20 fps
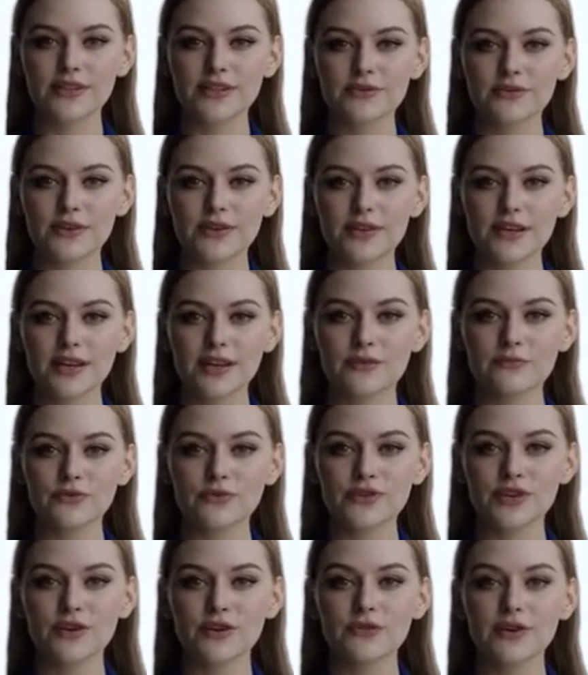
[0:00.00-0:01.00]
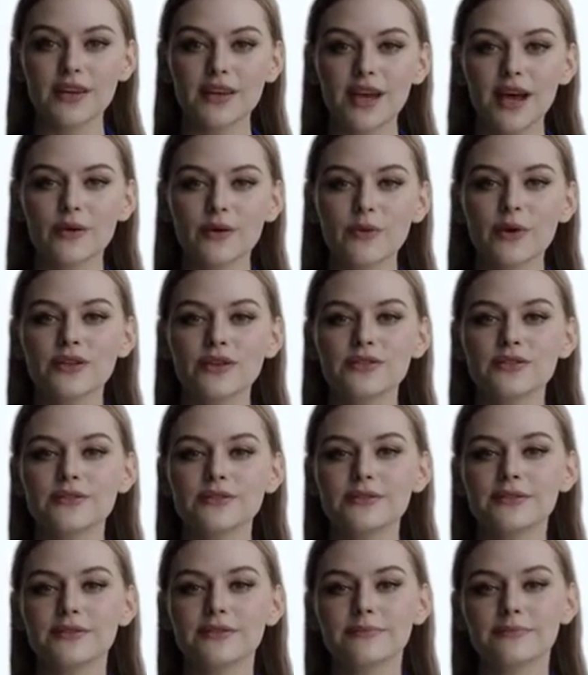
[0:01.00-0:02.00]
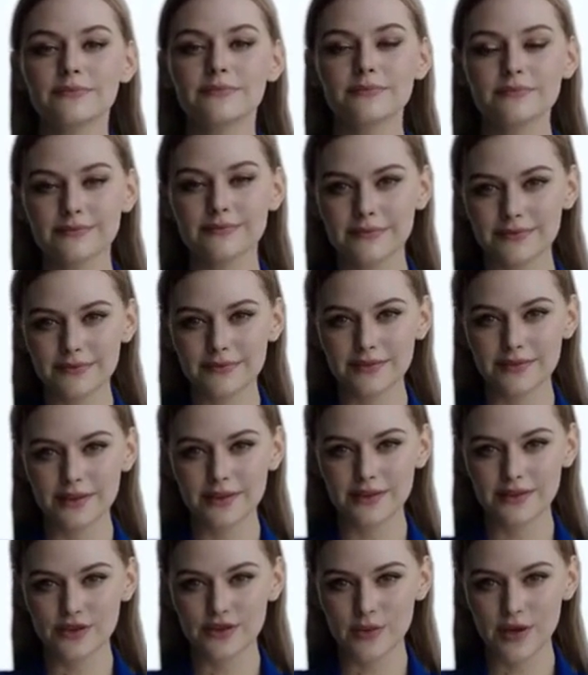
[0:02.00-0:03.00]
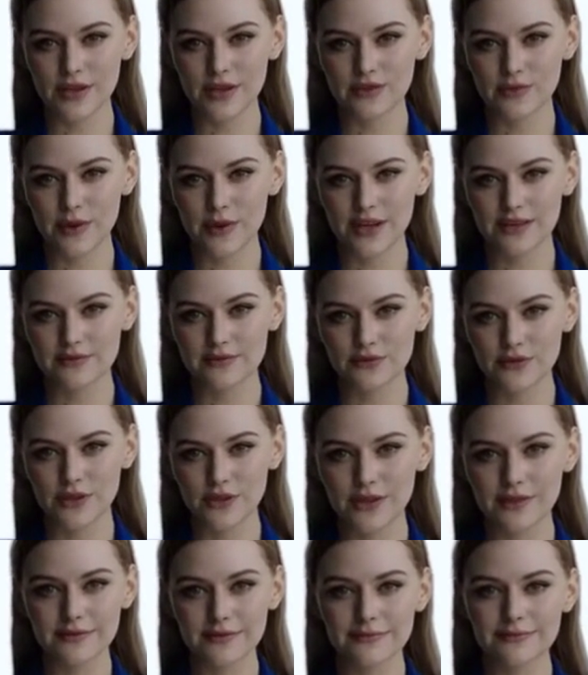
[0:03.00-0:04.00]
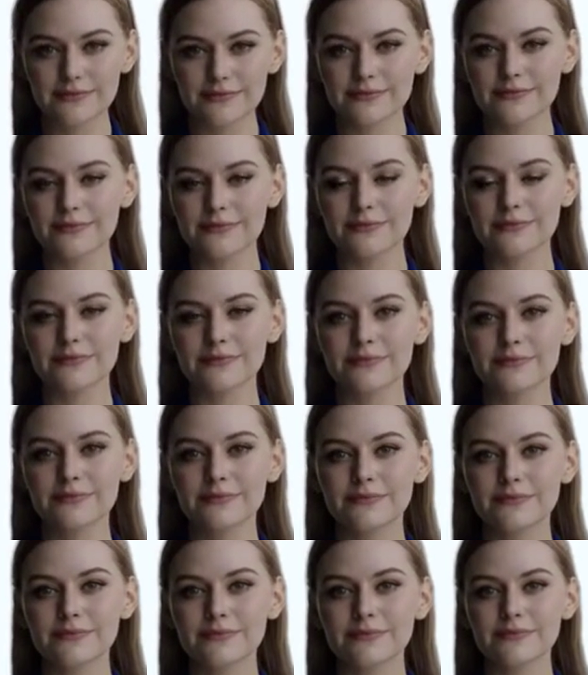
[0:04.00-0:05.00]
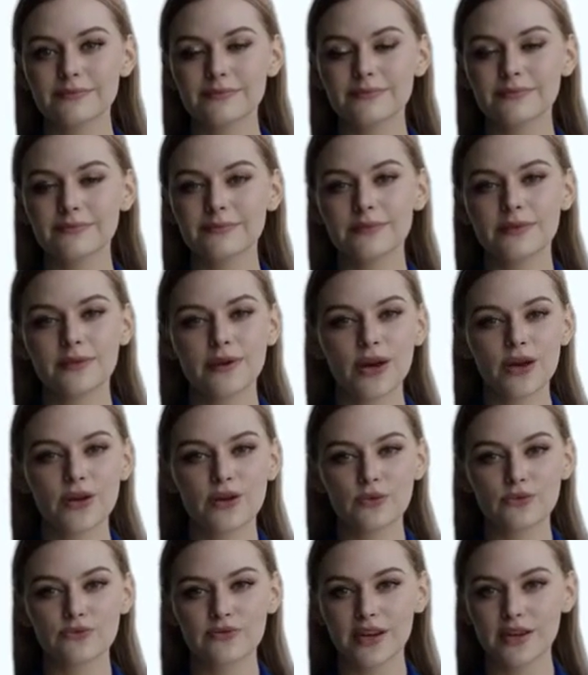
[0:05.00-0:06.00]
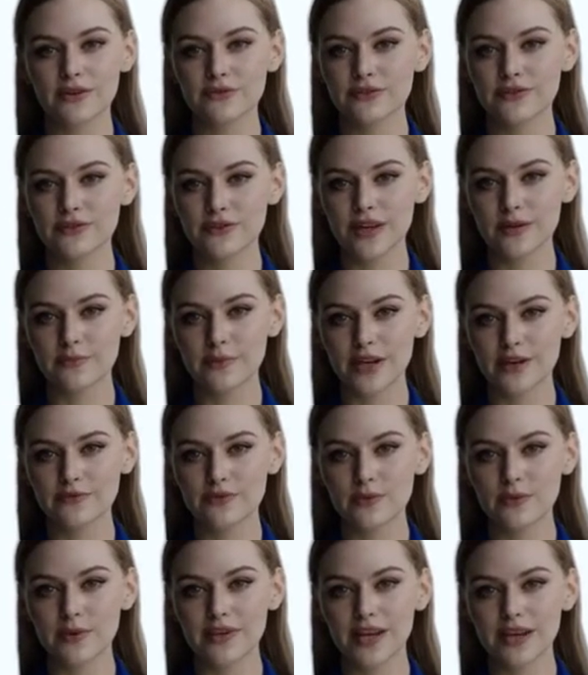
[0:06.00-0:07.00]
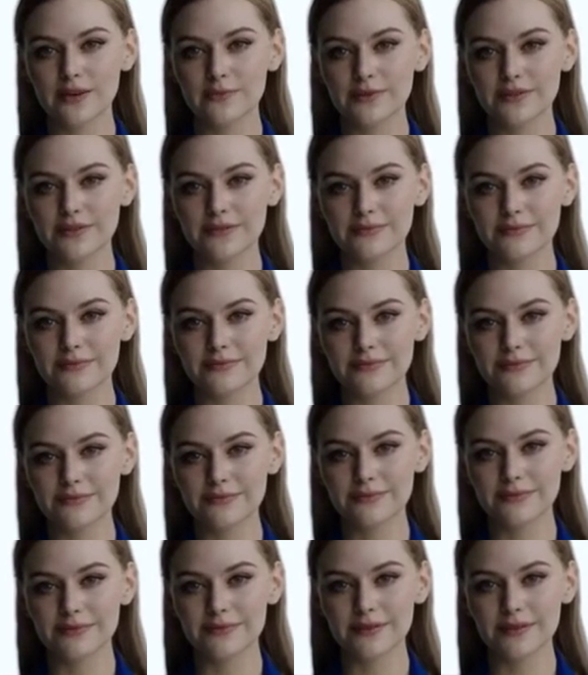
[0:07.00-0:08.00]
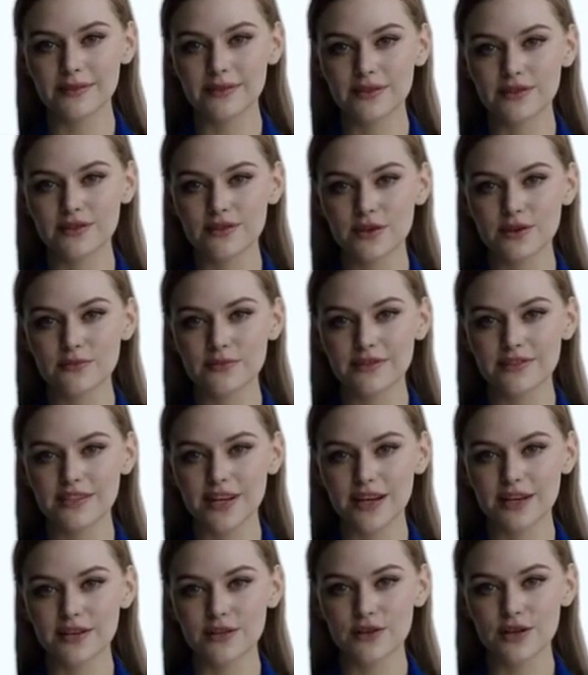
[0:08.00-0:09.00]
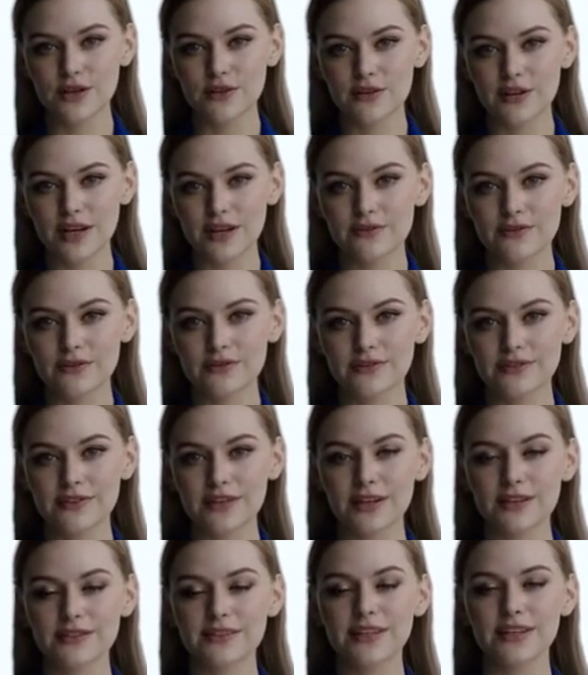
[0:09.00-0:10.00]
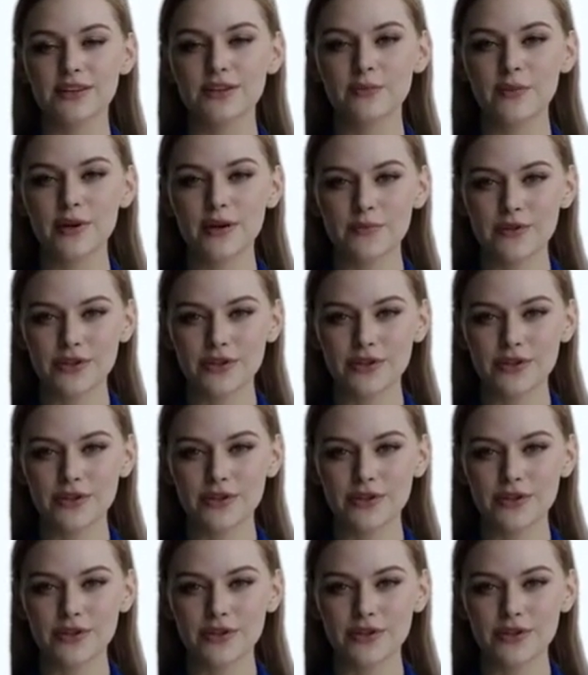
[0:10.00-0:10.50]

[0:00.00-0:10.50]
One major breakthrough was the development of transformer-based models. Transformer-based models, like GPT-3 and GPT-4, have revolutionized the field of AI.